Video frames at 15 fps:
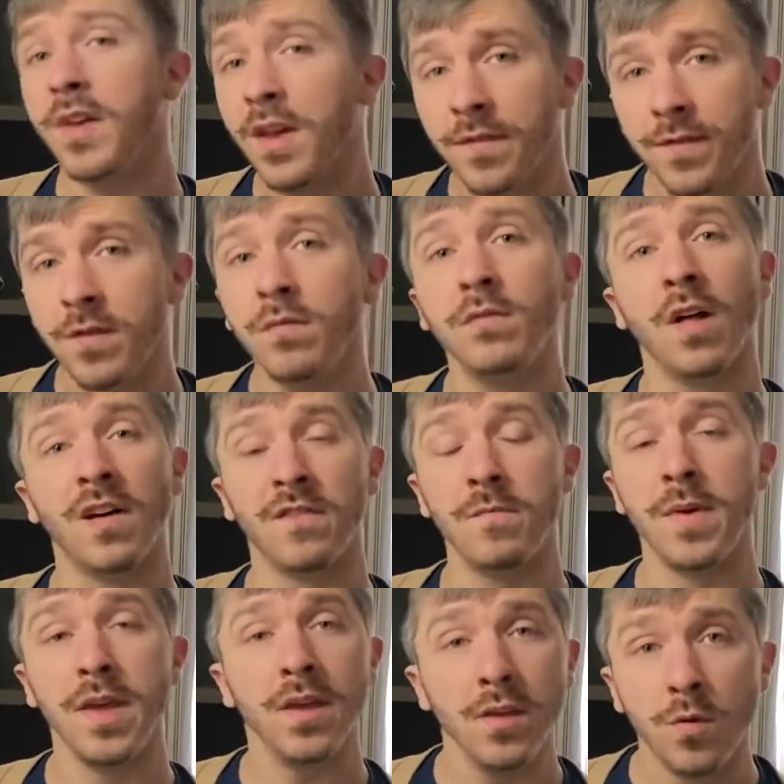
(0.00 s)
"If you love
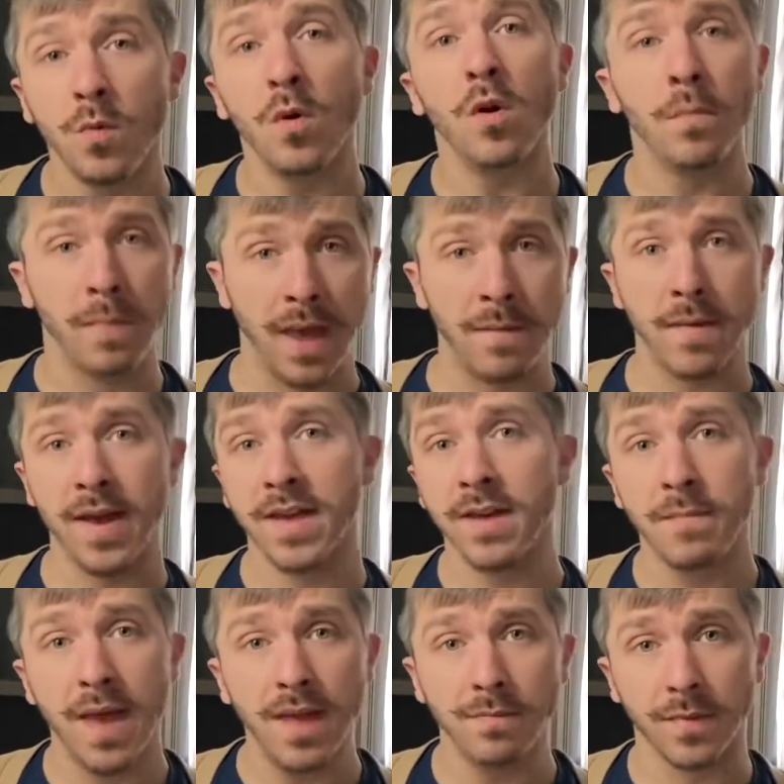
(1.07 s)
me, you will obey my
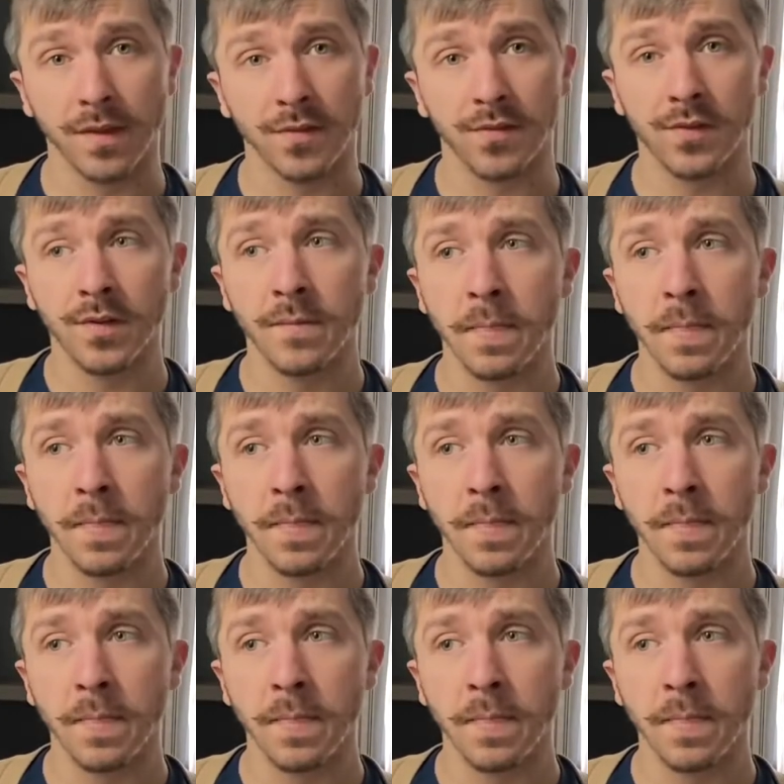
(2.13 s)
commandments."